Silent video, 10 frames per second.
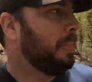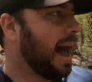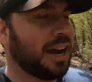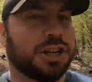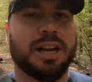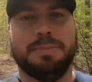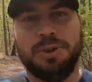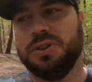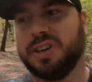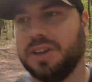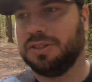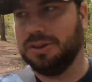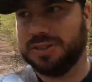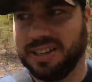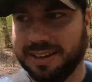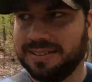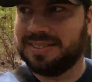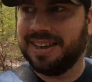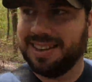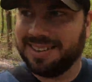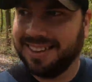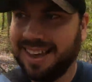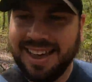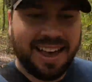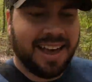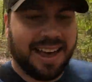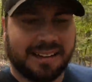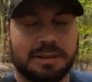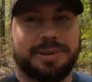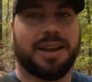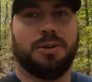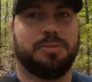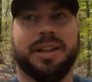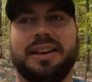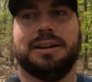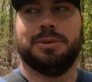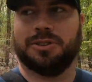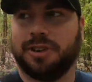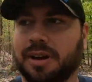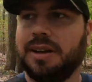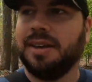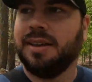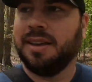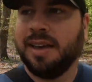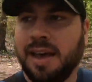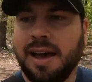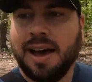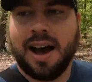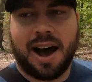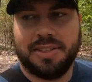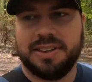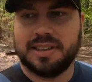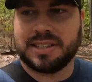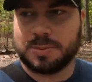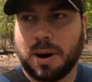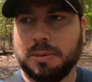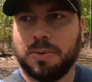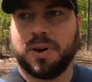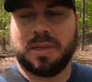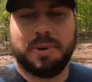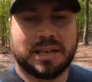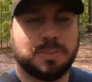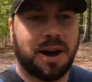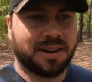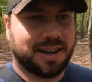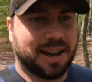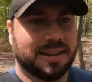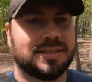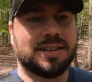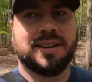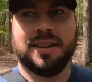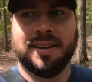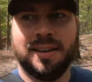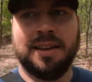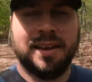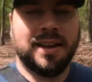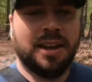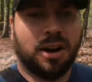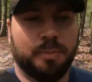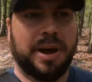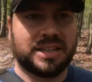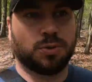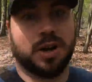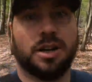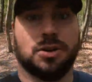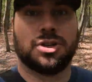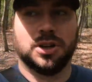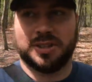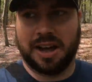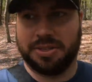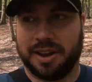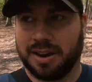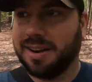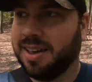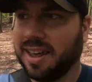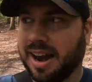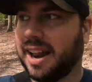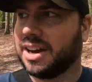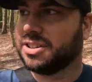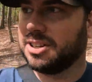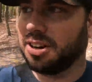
passionate music enthusiast, except I don't play any music, I think this is probably one of the best podcasts or best radio shows out there. And I'd actually